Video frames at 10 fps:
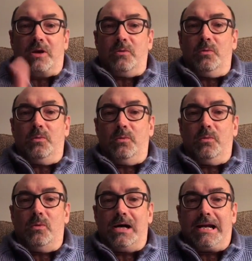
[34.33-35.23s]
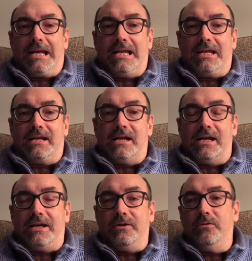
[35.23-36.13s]
like, why can a
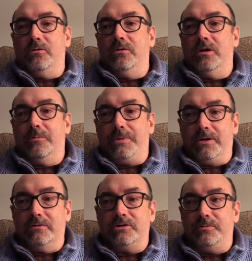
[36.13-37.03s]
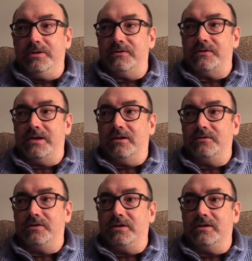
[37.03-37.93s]
guy who appears to be as
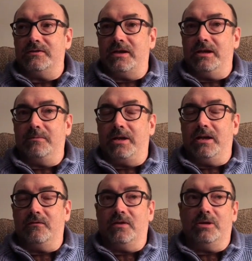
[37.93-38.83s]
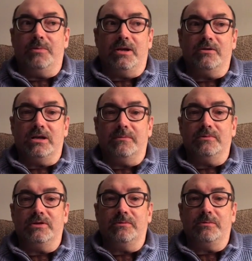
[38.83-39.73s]
intelligent as I am can't find a better job than
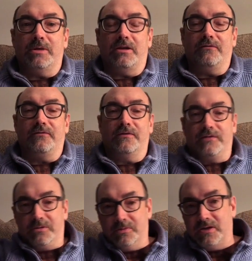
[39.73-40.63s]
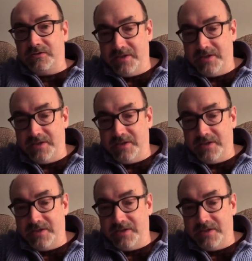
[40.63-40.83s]
something making fifteen bucks